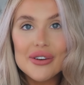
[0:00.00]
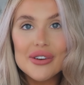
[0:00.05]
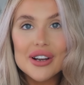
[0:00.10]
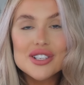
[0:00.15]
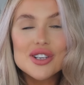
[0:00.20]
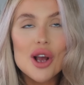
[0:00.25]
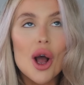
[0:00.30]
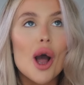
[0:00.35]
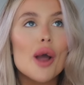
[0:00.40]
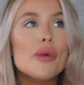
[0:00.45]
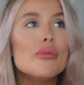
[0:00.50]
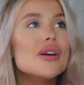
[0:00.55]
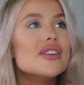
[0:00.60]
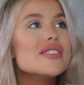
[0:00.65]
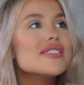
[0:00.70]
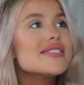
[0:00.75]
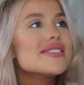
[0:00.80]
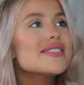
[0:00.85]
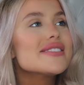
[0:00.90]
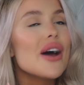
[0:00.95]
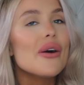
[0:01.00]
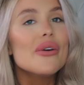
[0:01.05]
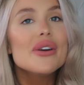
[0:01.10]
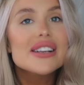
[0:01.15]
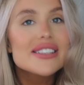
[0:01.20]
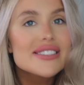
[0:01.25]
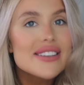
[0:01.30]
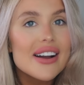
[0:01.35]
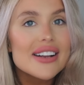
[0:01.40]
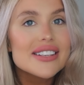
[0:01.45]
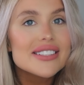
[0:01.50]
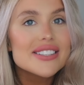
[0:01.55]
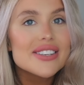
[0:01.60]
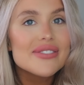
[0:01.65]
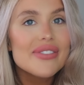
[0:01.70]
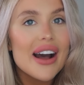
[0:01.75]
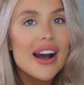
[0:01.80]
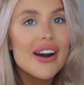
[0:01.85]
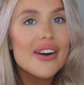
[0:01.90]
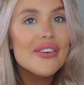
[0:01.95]
which I'm so excited
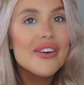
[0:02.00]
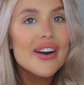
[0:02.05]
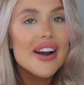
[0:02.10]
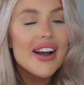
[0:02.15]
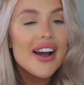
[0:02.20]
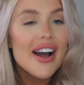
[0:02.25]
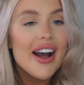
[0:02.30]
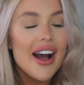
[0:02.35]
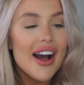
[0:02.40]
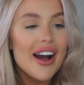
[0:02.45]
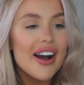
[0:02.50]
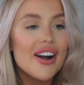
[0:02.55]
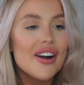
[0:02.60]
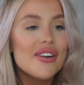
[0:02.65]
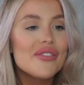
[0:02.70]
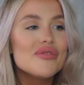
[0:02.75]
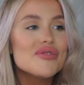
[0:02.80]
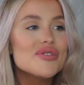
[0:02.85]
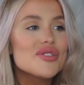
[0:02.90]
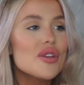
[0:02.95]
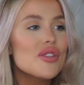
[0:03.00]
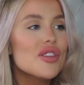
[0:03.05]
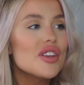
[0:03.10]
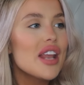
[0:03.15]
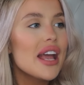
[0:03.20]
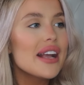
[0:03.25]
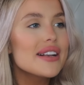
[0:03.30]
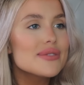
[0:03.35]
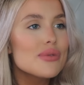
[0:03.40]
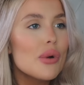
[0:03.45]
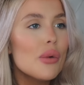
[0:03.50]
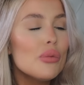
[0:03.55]
about. So the next